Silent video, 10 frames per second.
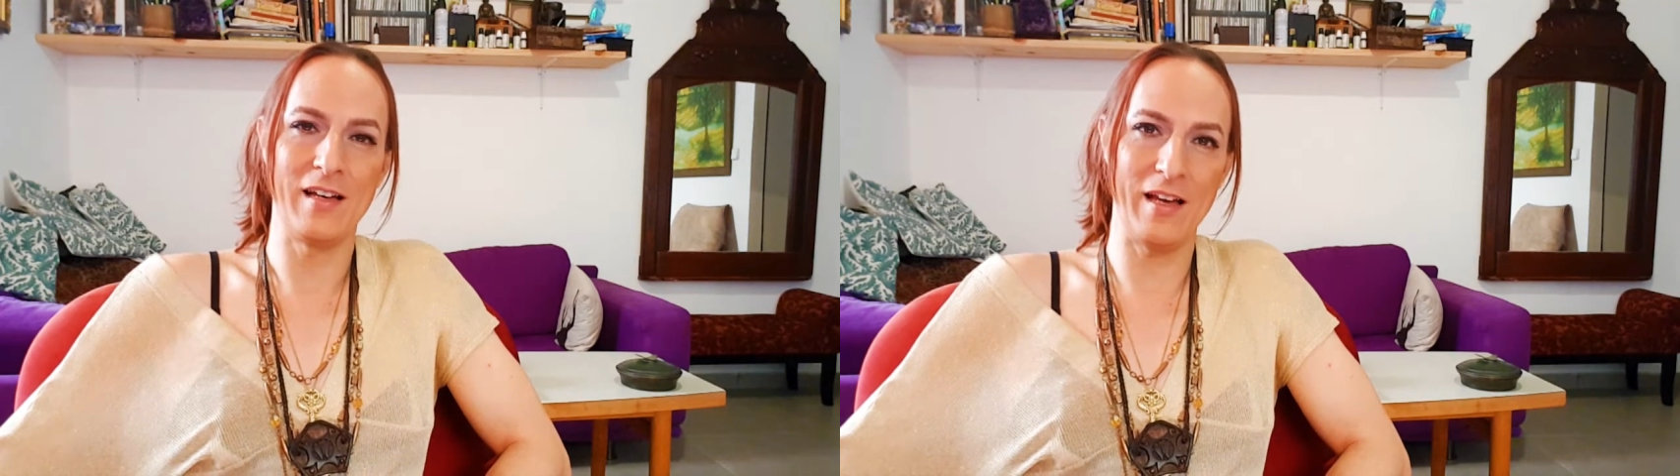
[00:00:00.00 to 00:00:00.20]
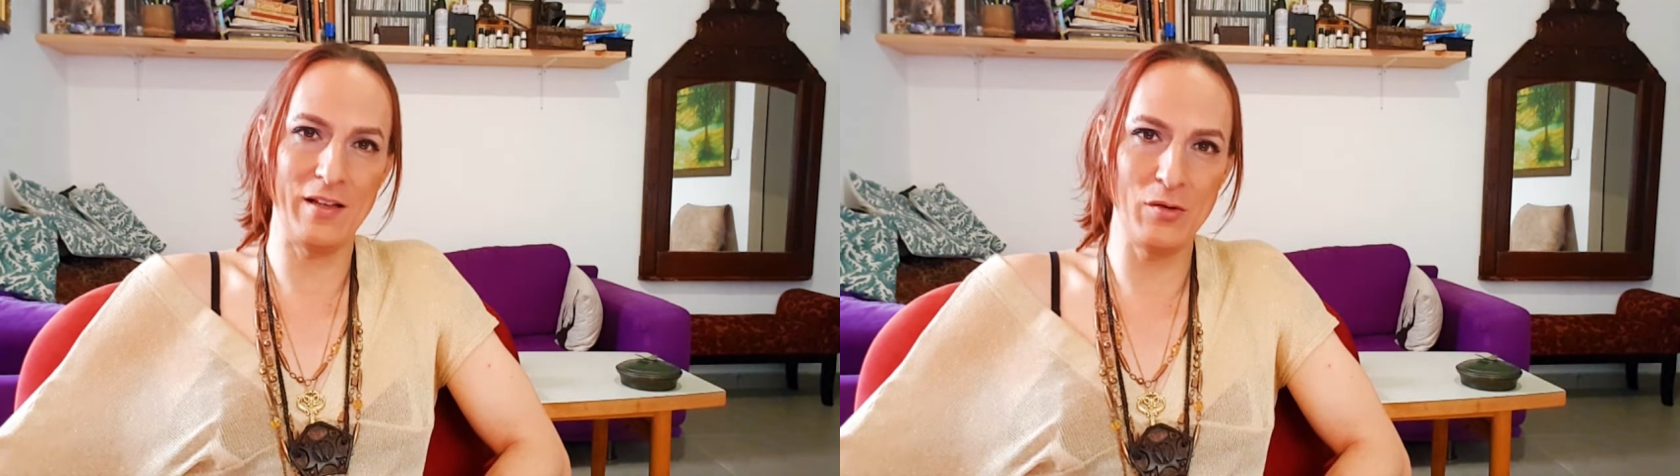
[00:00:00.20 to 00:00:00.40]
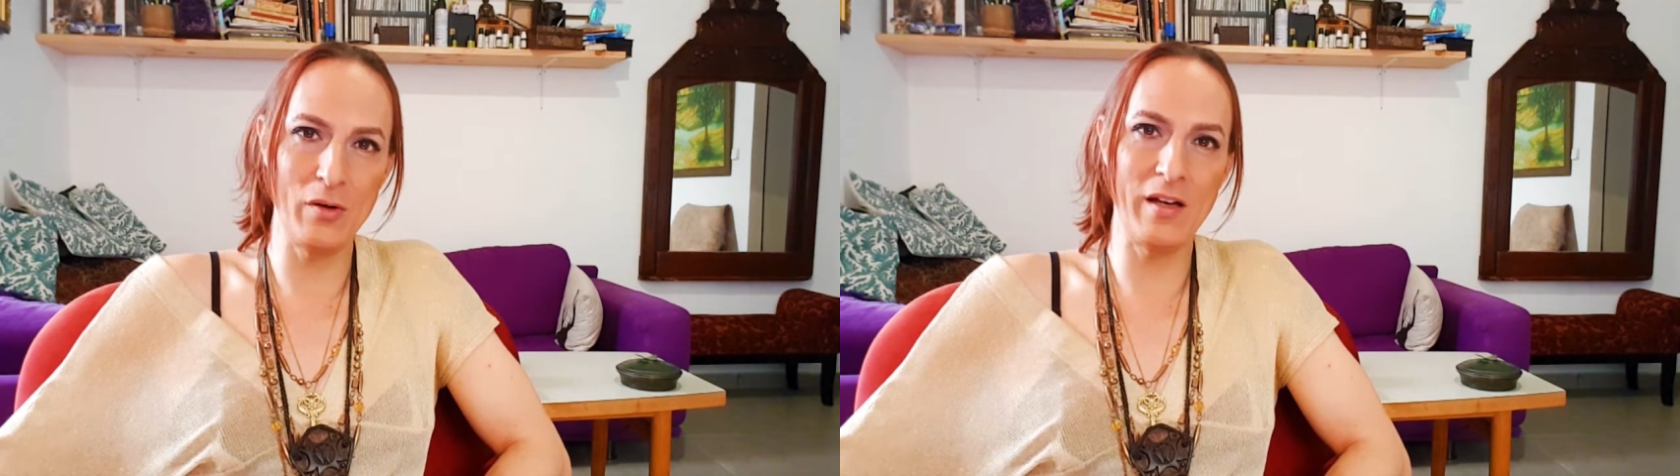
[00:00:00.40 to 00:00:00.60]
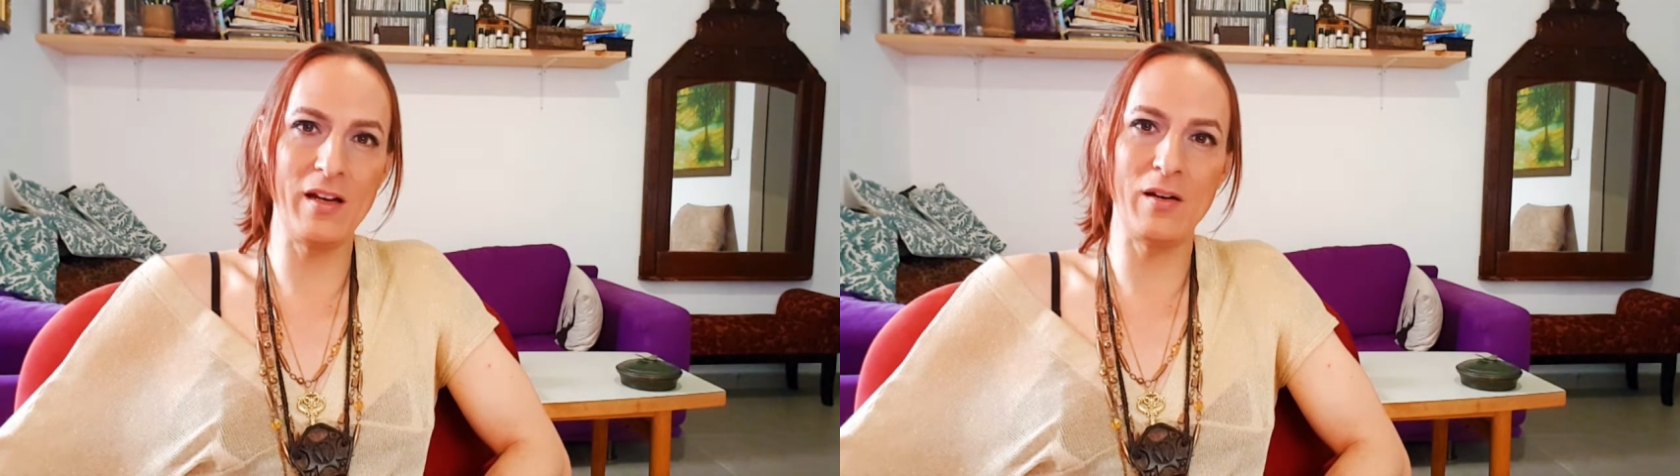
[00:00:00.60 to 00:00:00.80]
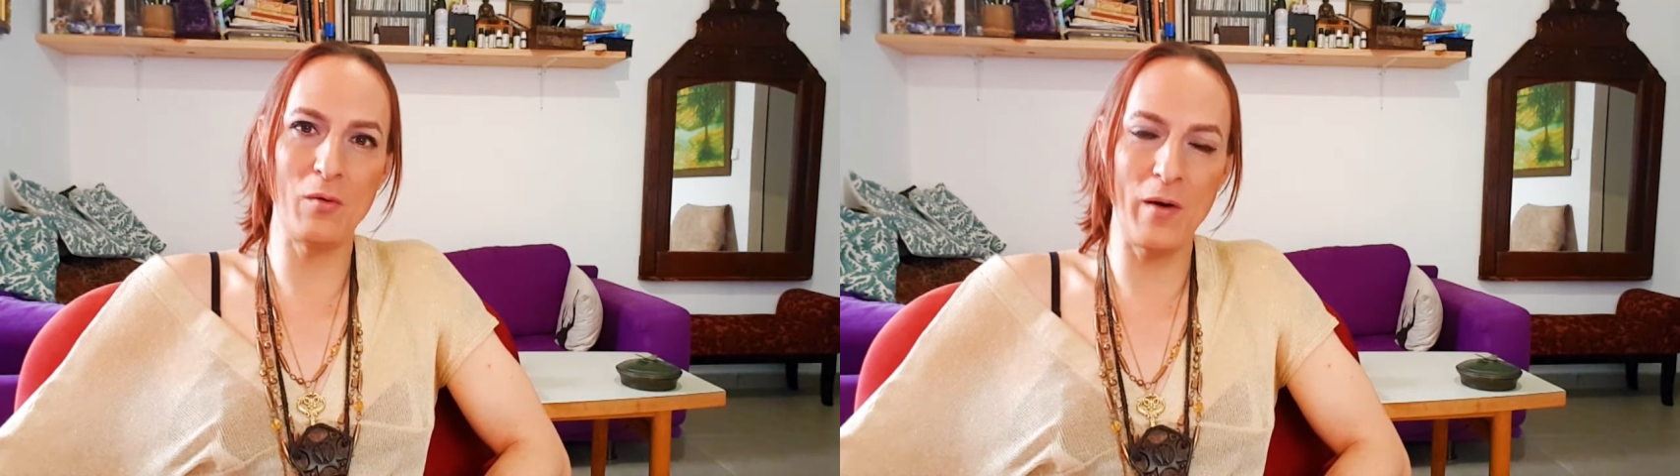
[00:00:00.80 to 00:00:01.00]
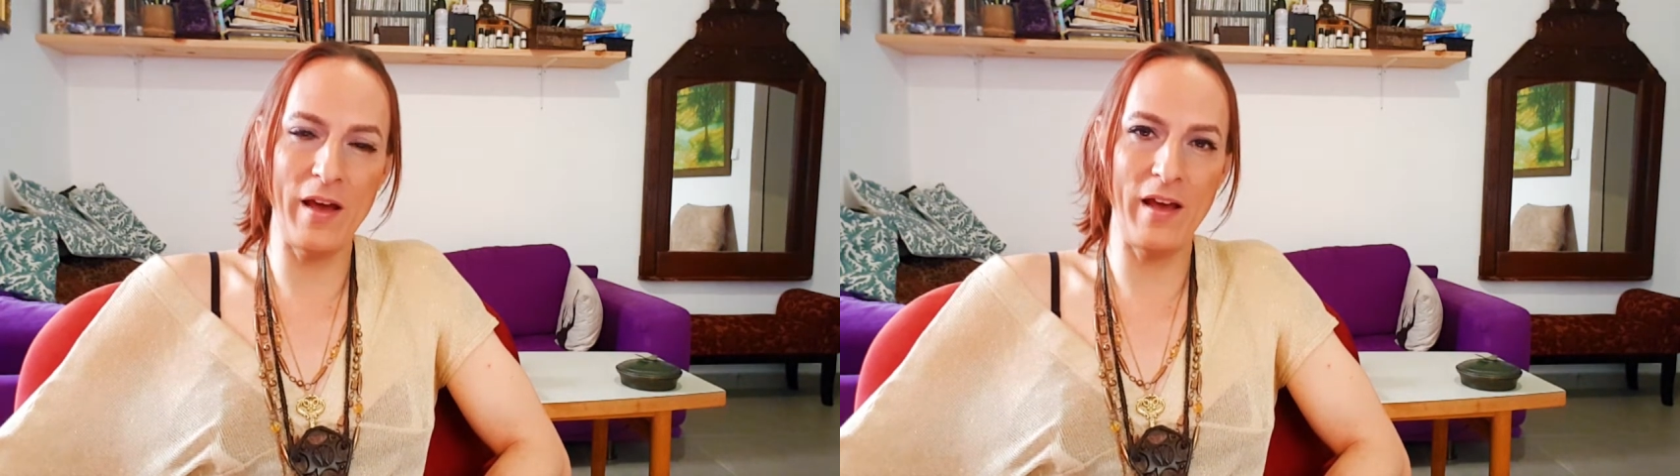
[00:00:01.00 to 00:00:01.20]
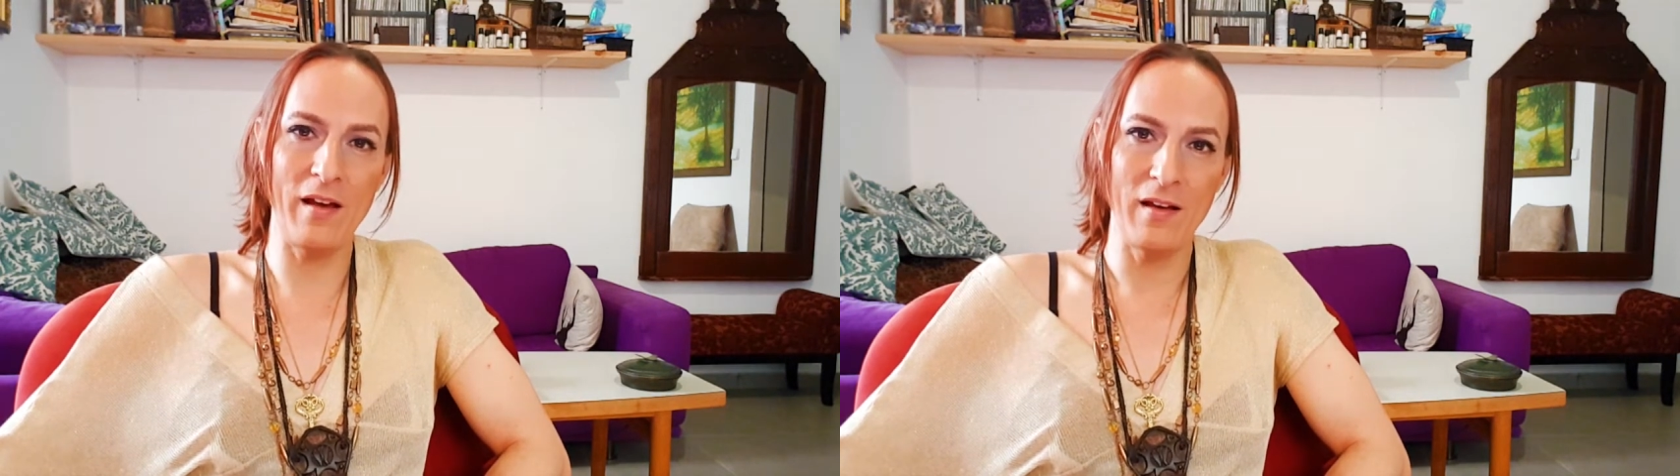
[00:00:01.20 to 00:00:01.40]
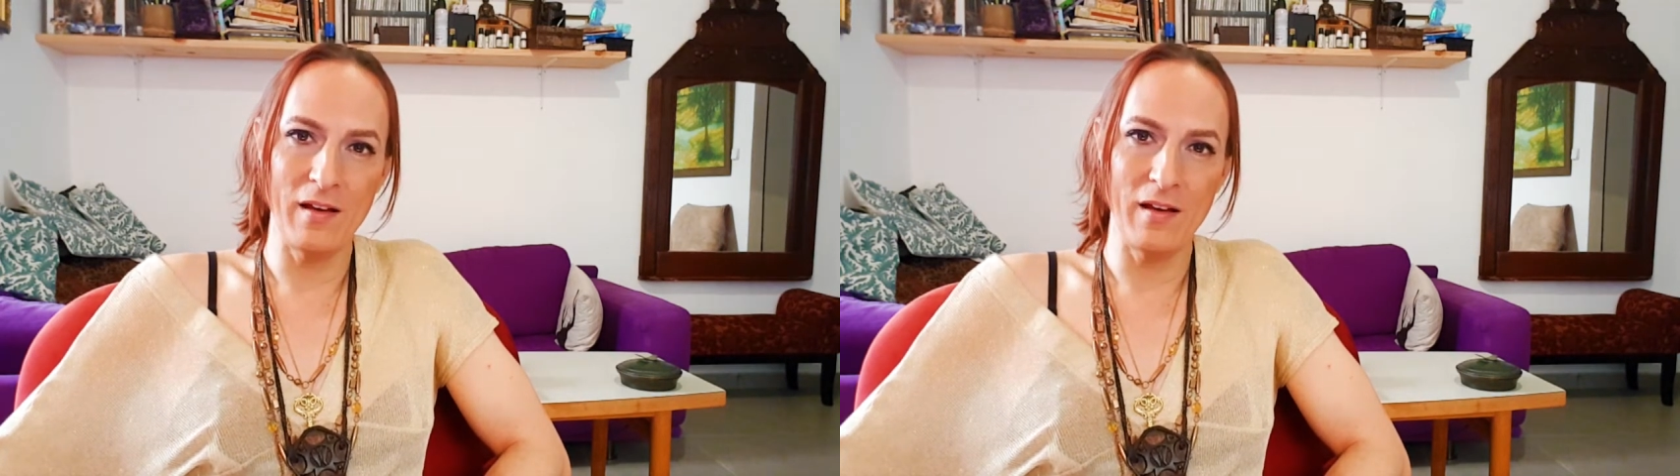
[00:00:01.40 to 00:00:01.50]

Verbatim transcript: and do it in a way